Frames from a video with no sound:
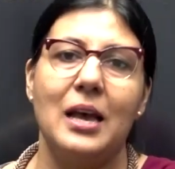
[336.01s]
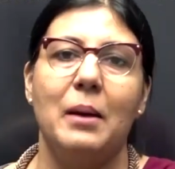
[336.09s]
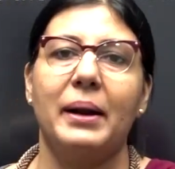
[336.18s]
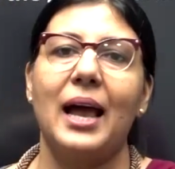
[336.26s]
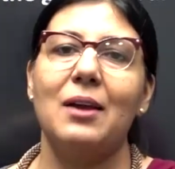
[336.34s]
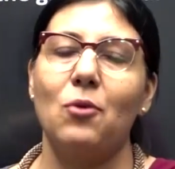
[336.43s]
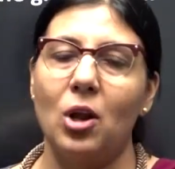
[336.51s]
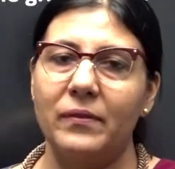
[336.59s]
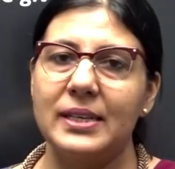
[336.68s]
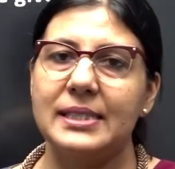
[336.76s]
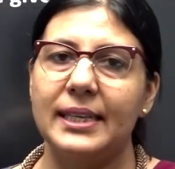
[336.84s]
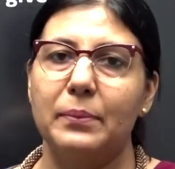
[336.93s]
But I've
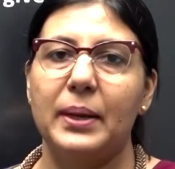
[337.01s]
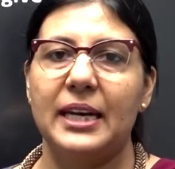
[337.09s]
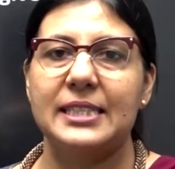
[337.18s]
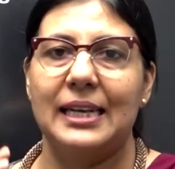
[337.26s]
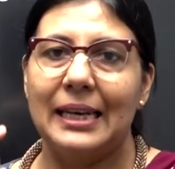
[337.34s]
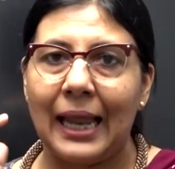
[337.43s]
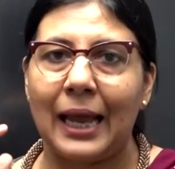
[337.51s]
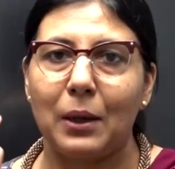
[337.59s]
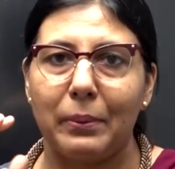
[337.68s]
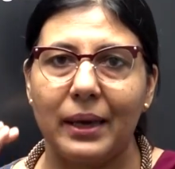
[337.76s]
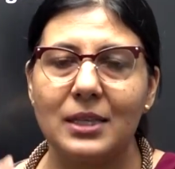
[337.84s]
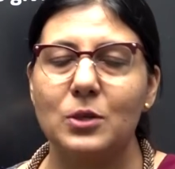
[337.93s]
always said when it's a
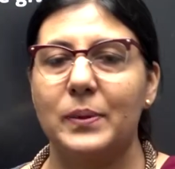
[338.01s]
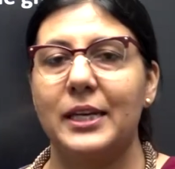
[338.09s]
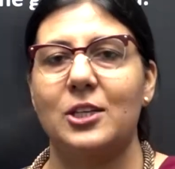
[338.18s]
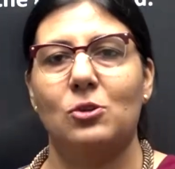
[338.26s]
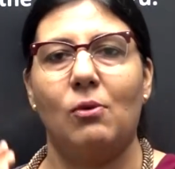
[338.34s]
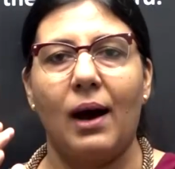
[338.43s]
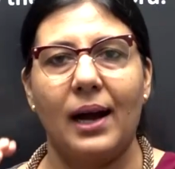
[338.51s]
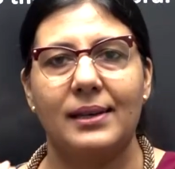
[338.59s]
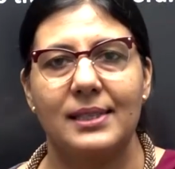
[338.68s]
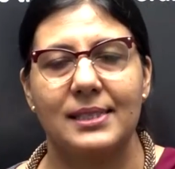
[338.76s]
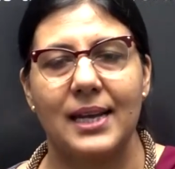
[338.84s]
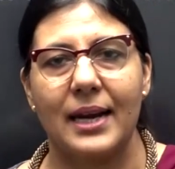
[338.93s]
language, we need to
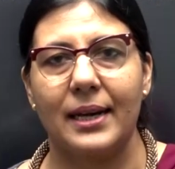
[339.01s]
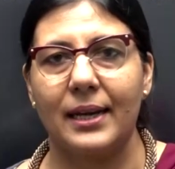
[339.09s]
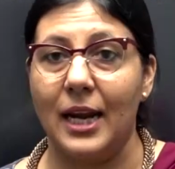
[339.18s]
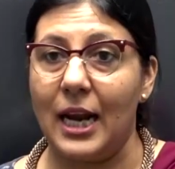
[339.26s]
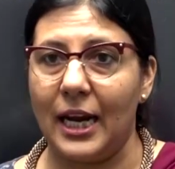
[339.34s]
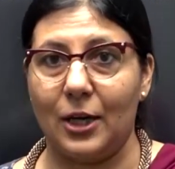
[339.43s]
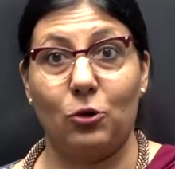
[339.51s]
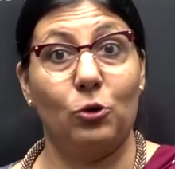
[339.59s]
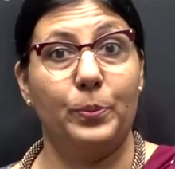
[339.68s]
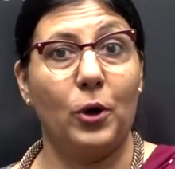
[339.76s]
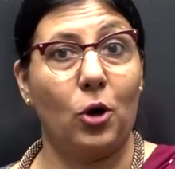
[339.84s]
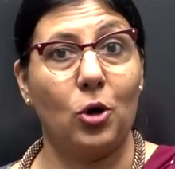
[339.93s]
understand it. It
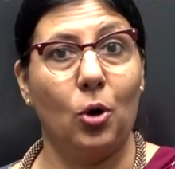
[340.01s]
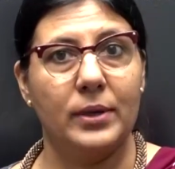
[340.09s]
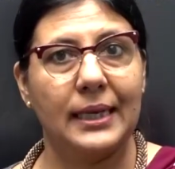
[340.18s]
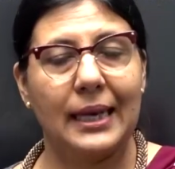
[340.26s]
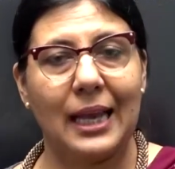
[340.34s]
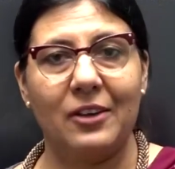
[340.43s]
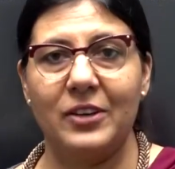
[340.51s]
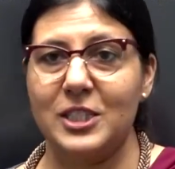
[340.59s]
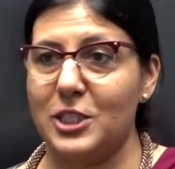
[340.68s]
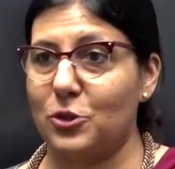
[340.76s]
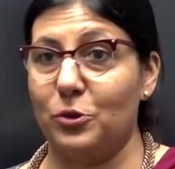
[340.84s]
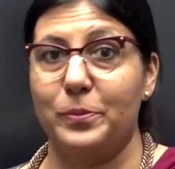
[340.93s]
could be a coding language,
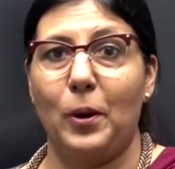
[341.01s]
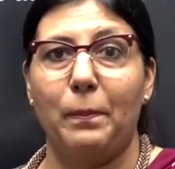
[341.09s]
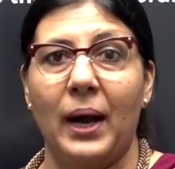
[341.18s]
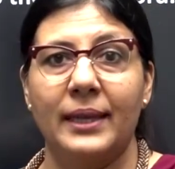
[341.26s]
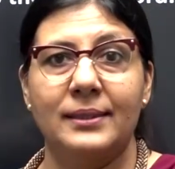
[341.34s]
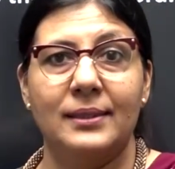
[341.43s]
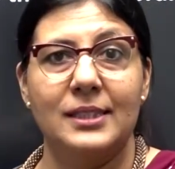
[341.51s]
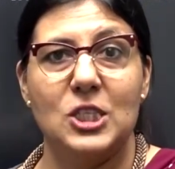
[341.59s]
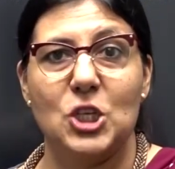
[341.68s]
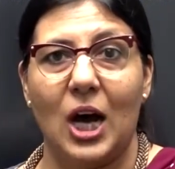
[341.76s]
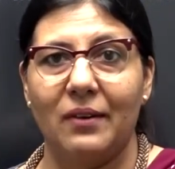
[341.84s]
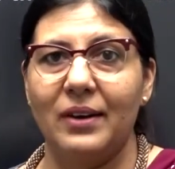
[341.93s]
it could be a Python,
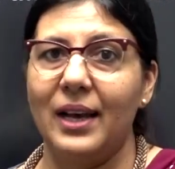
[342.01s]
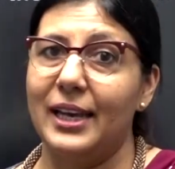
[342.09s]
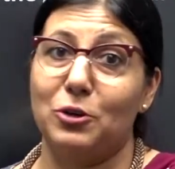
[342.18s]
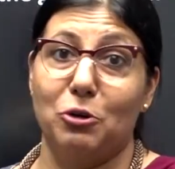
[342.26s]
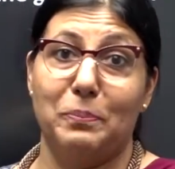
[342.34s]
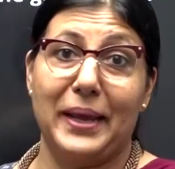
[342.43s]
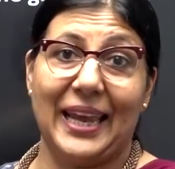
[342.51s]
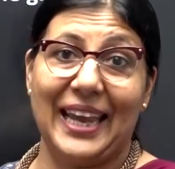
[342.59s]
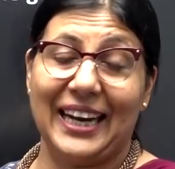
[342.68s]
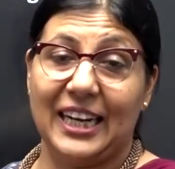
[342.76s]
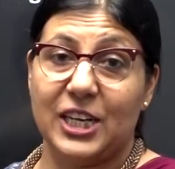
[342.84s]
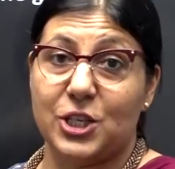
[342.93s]
Java, it could be
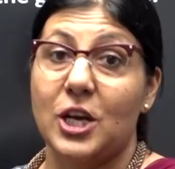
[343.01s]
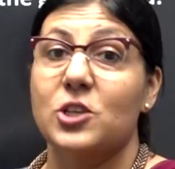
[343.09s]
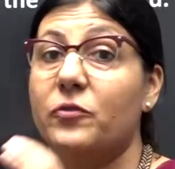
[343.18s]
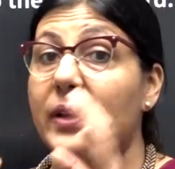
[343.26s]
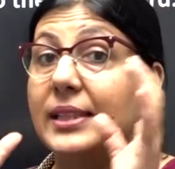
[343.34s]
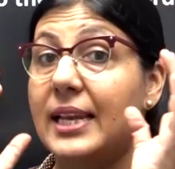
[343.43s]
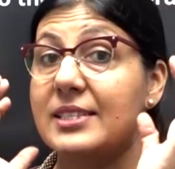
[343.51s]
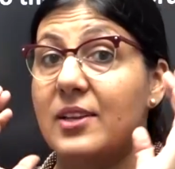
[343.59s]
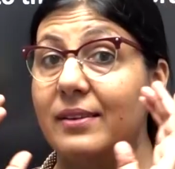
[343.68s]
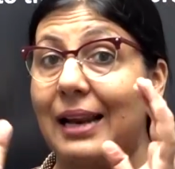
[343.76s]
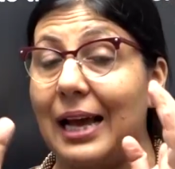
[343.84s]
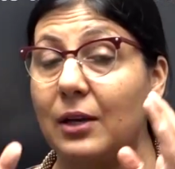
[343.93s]
English. So when there is a
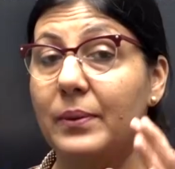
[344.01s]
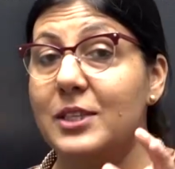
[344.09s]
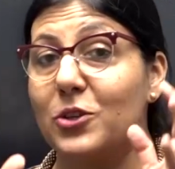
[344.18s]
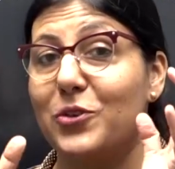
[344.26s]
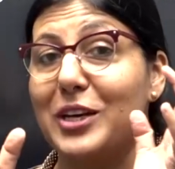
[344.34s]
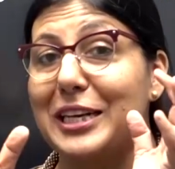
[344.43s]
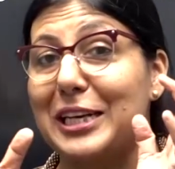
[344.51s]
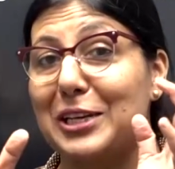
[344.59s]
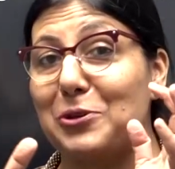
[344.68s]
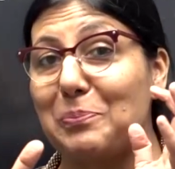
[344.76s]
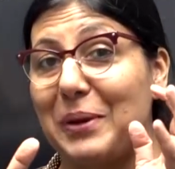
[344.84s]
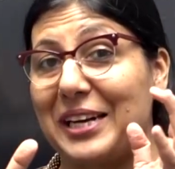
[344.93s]
language, you really need
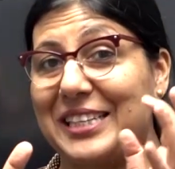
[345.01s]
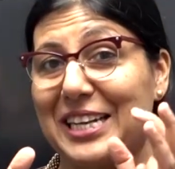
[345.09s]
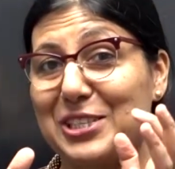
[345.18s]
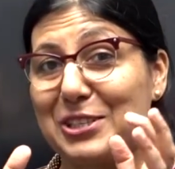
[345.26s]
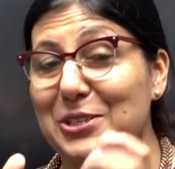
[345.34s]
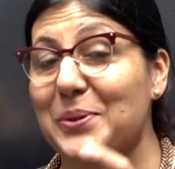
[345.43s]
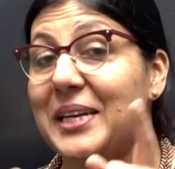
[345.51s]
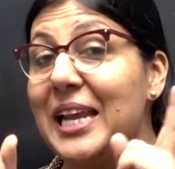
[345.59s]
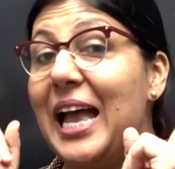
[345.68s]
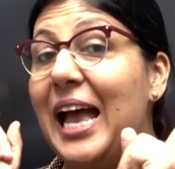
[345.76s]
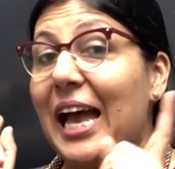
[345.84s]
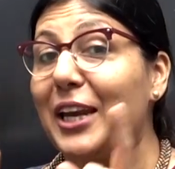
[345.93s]
to pay attention to it.
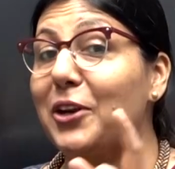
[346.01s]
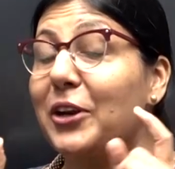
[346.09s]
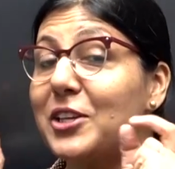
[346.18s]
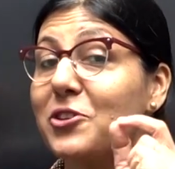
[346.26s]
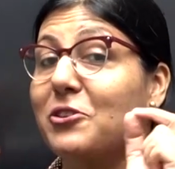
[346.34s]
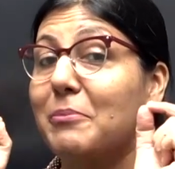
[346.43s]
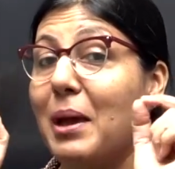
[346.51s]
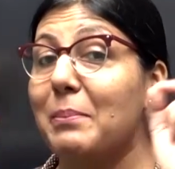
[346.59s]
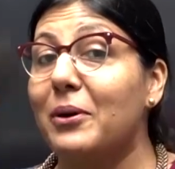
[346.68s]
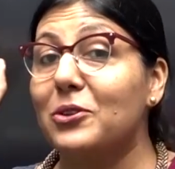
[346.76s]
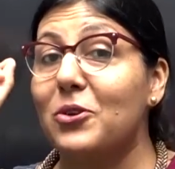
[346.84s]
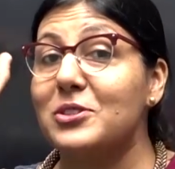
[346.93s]
And you need to
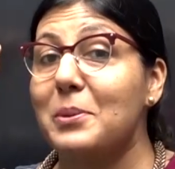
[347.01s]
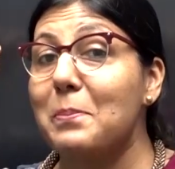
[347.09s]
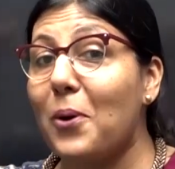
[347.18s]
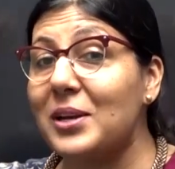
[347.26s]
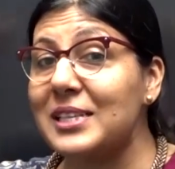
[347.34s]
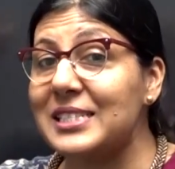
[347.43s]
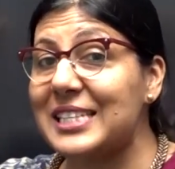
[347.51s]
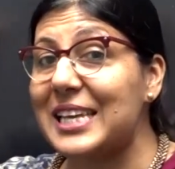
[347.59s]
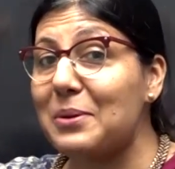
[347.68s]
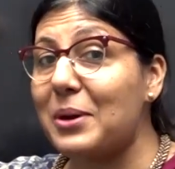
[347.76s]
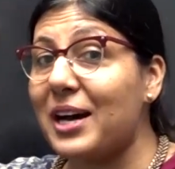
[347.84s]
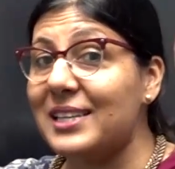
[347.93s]
remember those important
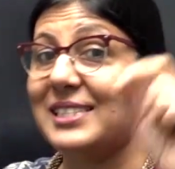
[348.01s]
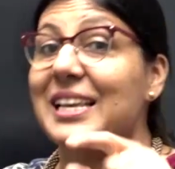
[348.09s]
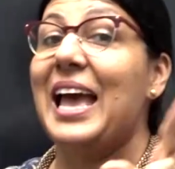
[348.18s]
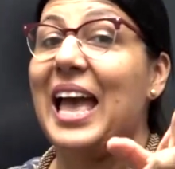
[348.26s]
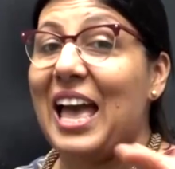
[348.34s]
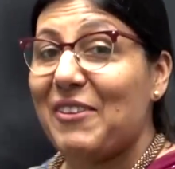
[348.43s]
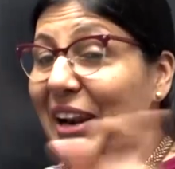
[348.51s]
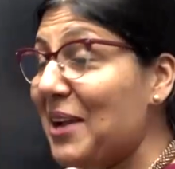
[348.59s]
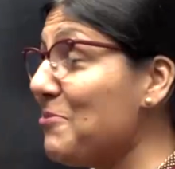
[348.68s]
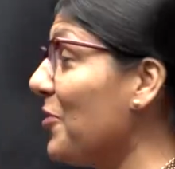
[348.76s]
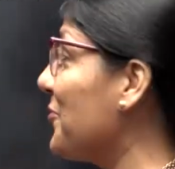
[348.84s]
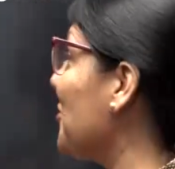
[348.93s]
keywords. When I
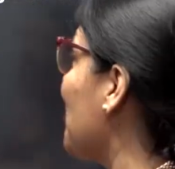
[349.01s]
move to